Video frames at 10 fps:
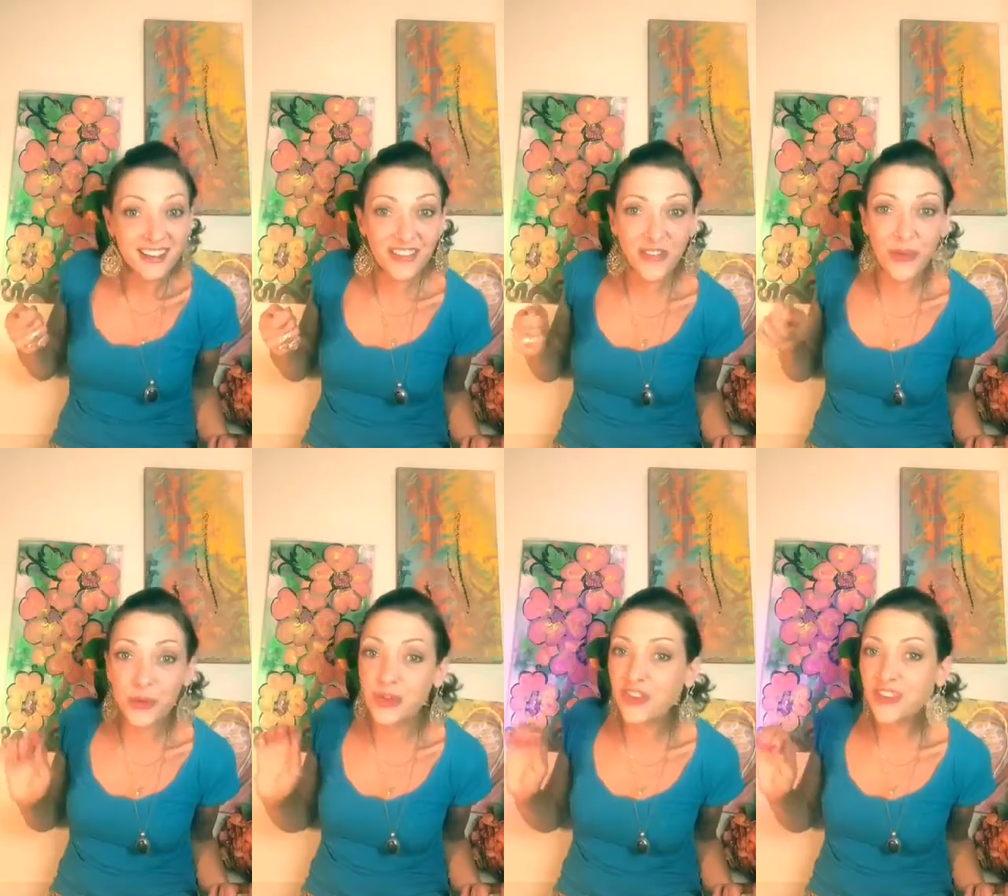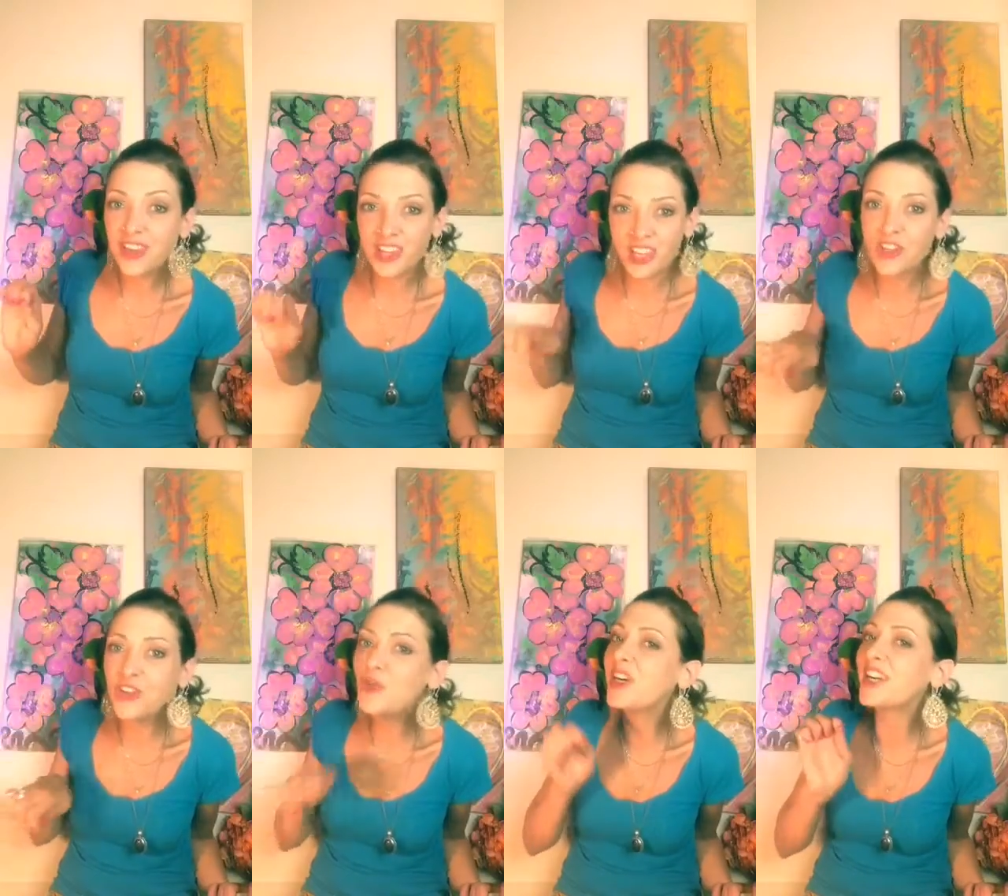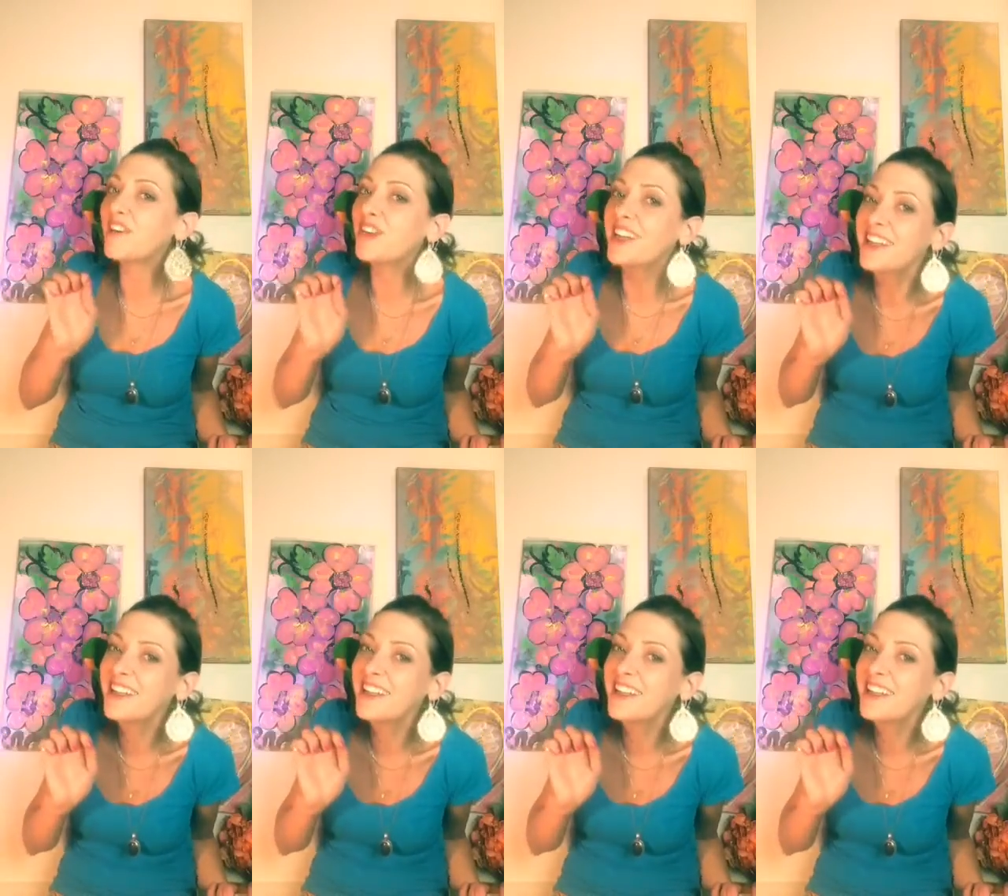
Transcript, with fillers: So you just enjoy every